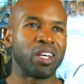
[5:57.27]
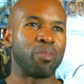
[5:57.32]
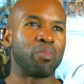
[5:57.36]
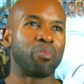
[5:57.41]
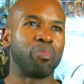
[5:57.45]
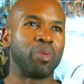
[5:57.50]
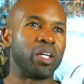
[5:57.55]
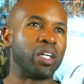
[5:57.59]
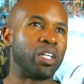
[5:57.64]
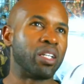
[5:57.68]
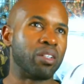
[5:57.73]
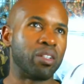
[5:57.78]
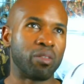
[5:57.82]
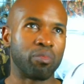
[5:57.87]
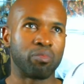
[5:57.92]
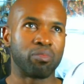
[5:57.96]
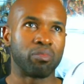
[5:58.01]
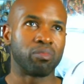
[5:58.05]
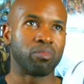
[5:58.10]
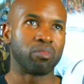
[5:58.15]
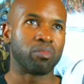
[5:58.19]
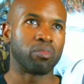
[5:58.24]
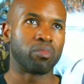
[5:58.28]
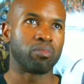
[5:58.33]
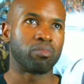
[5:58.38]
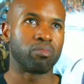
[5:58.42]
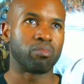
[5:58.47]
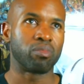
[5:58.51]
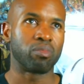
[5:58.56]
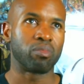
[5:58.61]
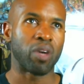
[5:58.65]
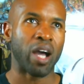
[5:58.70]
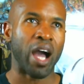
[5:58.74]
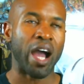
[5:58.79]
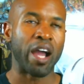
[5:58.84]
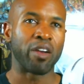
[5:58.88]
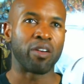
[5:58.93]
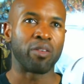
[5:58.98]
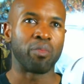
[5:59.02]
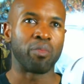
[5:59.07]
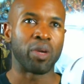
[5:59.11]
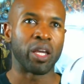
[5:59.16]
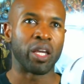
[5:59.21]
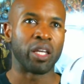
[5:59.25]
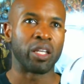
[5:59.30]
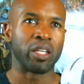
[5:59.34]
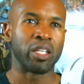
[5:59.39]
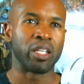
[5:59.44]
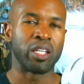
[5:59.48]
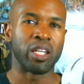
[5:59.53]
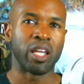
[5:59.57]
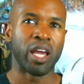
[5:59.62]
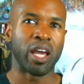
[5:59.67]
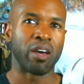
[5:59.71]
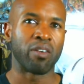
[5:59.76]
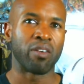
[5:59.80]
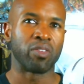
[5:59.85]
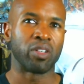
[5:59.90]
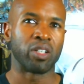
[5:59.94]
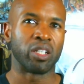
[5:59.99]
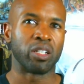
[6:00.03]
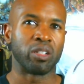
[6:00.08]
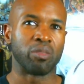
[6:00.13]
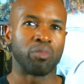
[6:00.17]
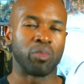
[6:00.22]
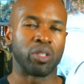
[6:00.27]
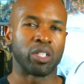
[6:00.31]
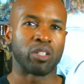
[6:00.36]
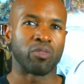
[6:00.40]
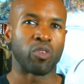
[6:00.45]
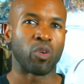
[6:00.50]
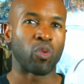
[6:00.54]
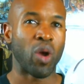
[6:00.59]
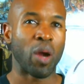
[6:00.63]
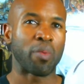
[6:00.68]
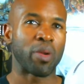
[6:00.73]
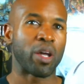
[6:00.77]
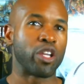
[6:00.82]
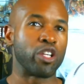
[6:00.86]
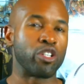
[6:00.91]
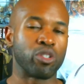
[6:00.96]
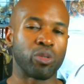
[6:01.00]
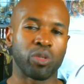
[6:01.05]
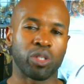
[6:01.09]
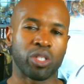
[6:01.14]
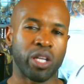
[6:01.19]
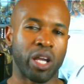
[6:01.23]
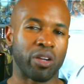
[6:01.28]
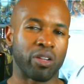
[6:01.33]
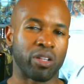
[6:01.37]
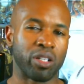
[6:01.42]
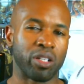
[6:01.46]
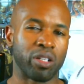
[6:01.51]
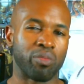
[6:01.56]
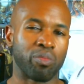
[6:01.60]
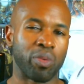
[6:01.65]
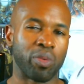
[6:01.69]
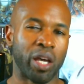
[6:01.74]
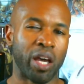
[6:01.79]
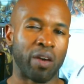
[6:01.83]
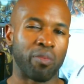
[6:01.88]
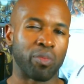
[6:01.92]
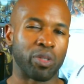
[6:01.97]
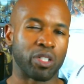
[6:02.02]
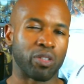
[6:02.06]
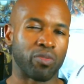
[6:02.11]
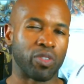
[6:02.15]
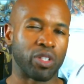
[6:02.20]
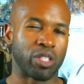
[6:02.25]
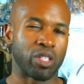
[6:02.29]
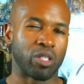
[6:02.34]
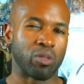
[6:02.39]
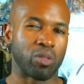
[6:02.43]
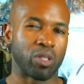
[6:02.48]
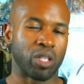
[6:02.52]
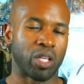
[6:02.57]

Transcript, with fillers: But Iron Man didn't have Robert Downey Jr.'s character didn't have much of an excuse in